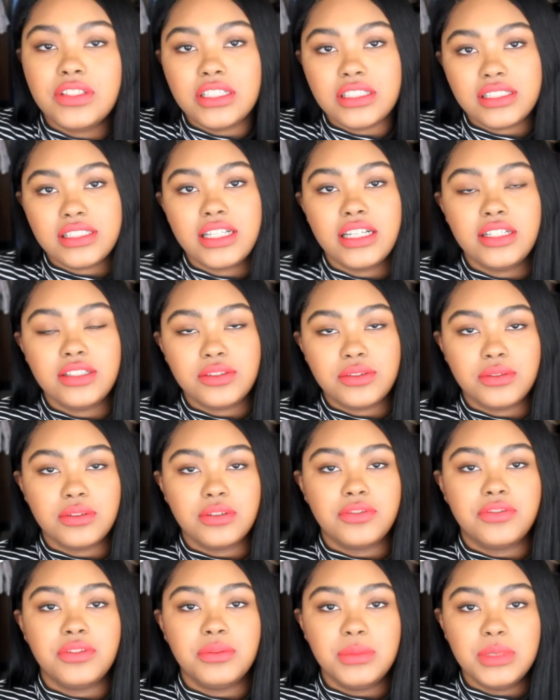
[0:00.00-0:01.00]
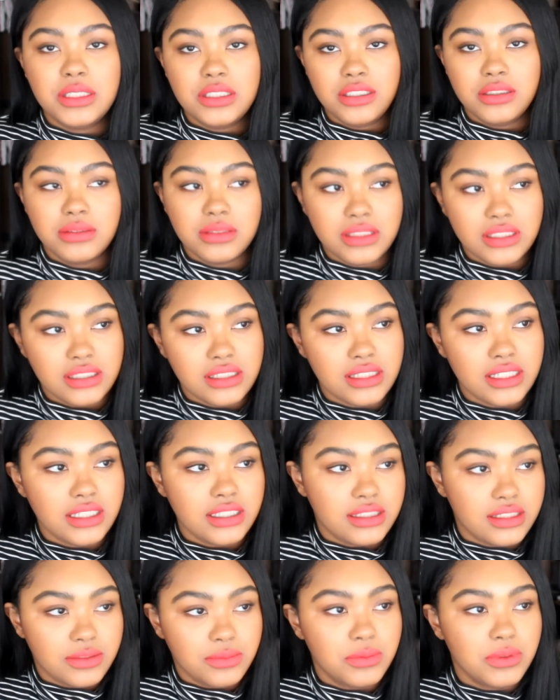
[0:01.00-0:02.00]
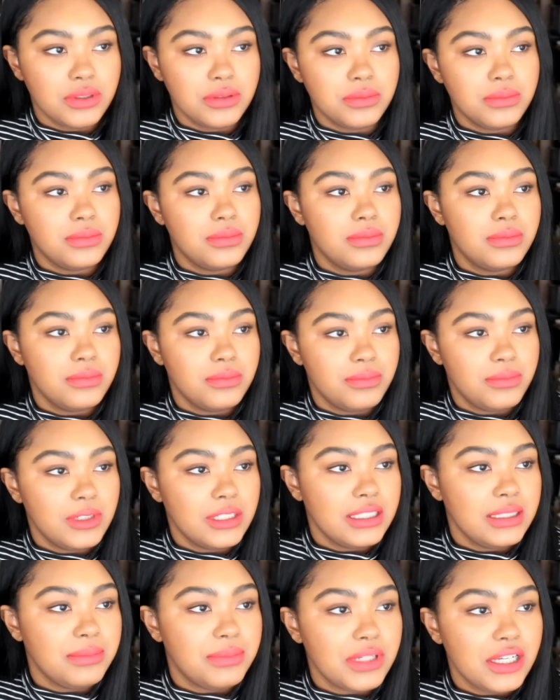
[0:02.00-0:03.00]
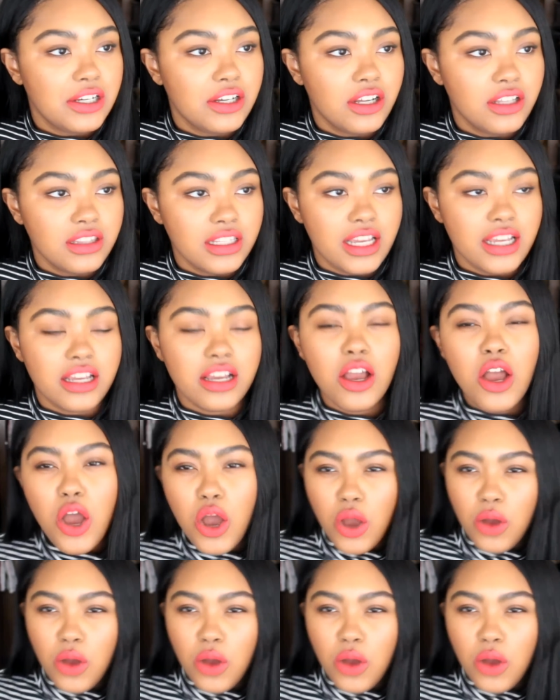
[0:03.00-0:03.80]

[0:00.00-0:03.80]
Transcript: in the States or are familiar with the States, we're really big on like,